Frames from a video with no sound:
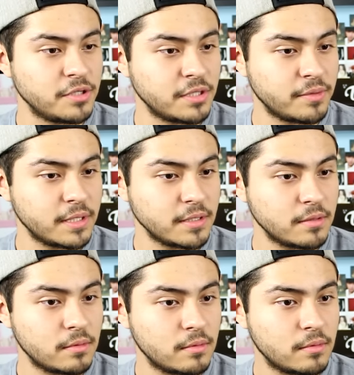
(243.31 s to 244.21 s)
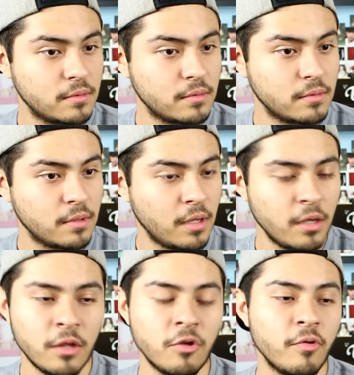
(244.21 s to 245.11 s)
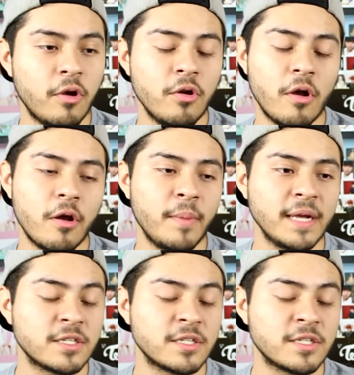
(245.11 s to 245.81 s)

serious? You're gonna make